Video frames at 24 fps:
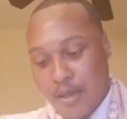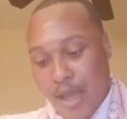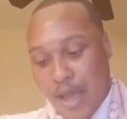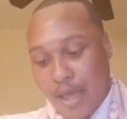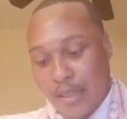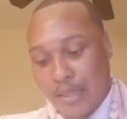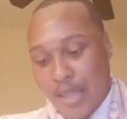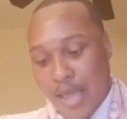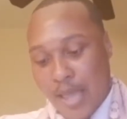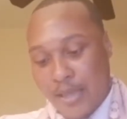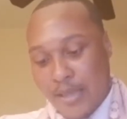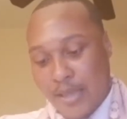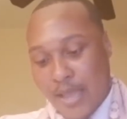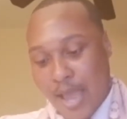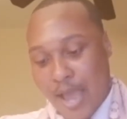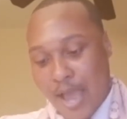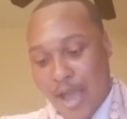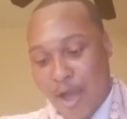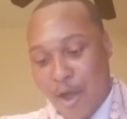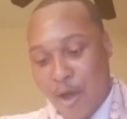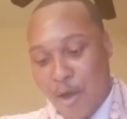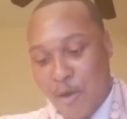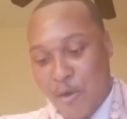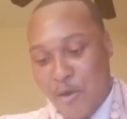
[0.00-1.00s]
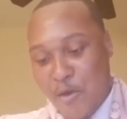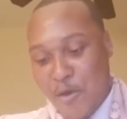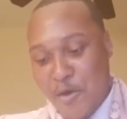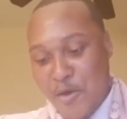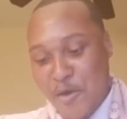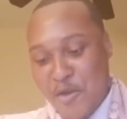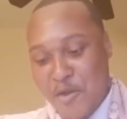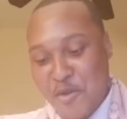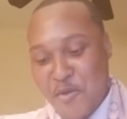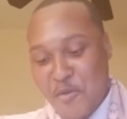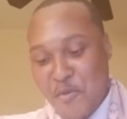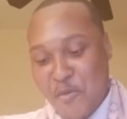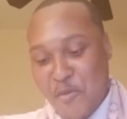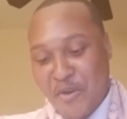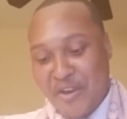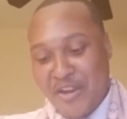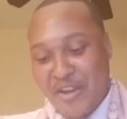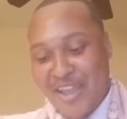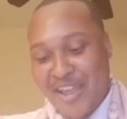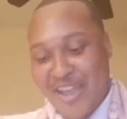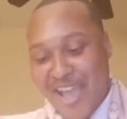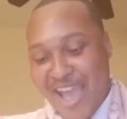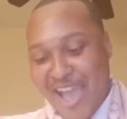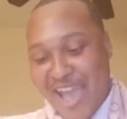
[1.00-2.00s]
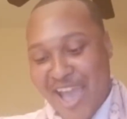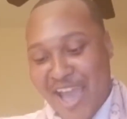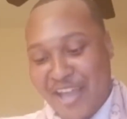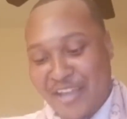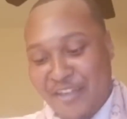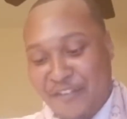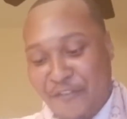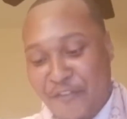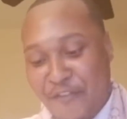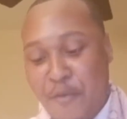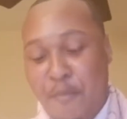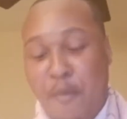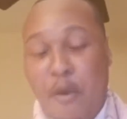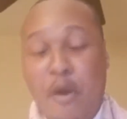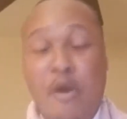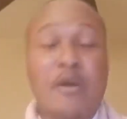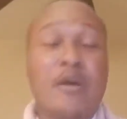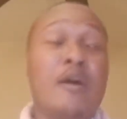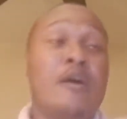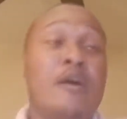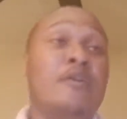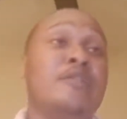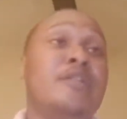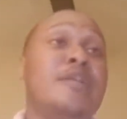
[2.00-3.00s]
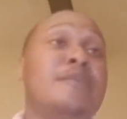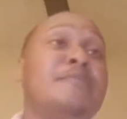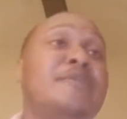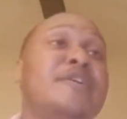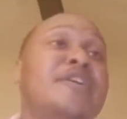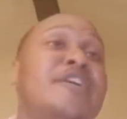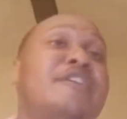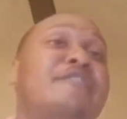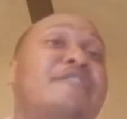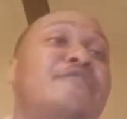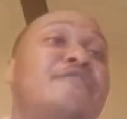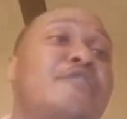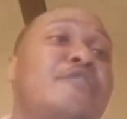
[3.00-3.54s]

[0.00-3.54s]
I like how when they ask Phil Mo, oh, let me give